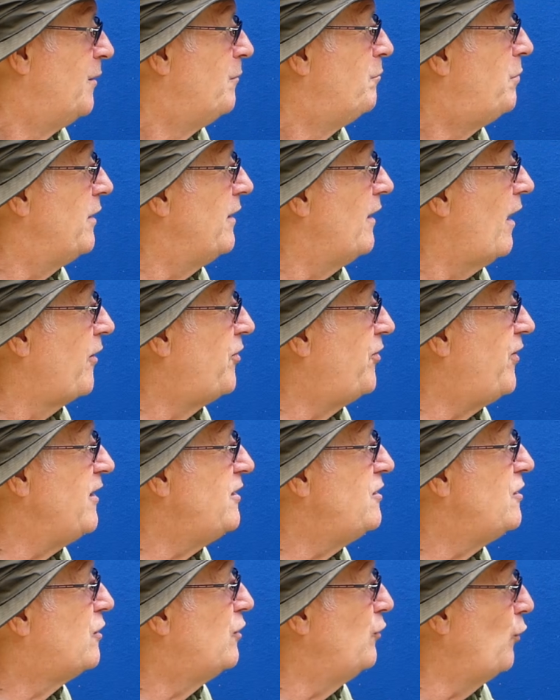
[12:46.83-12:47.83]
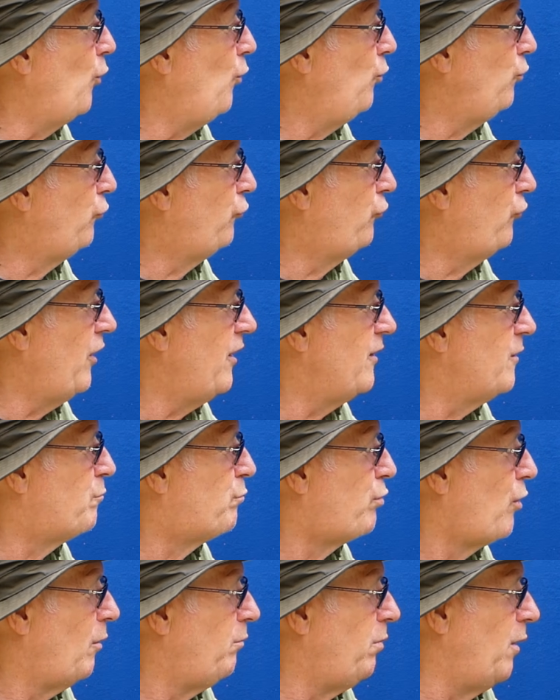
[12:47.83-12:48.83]
But I think you can all see the
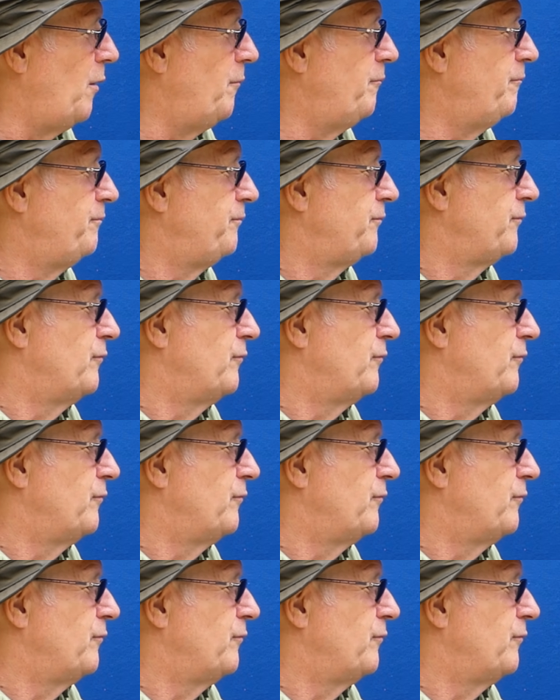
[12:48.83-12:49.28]
problem.